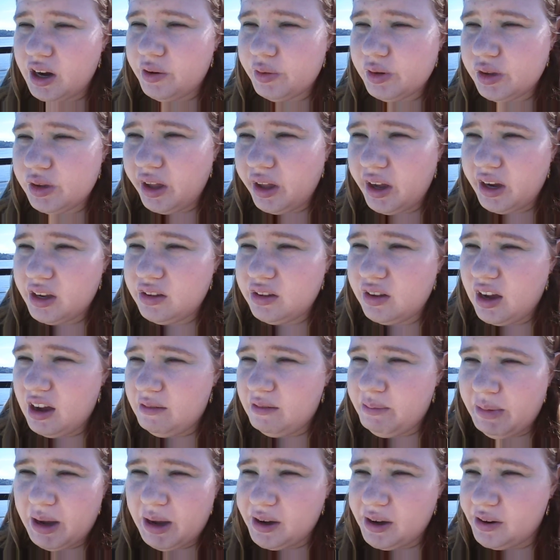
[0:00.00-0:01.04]
would like to have
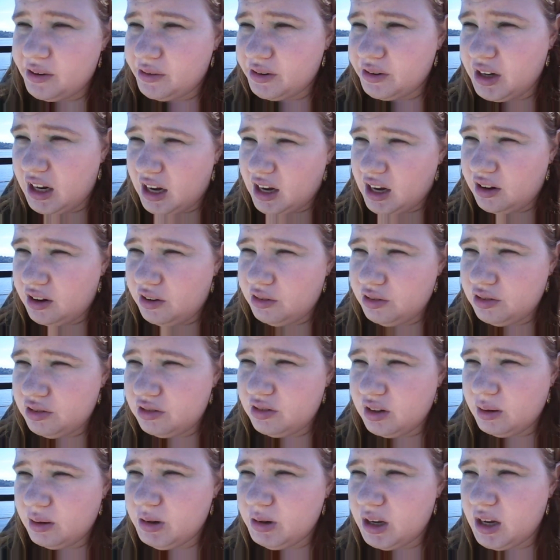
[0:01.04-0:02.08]
my own house
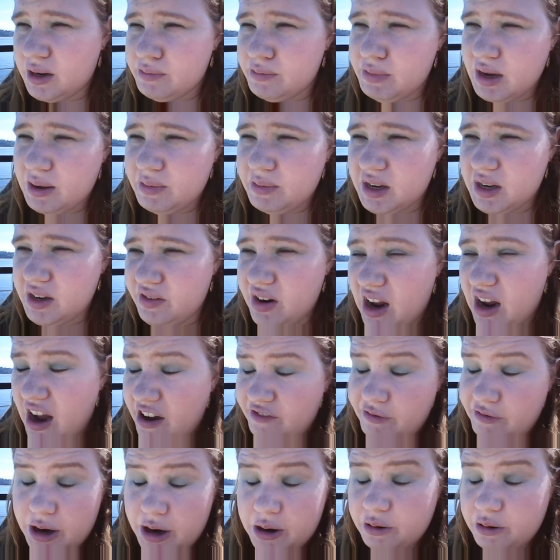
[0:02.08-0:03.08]
someday, maybe even have my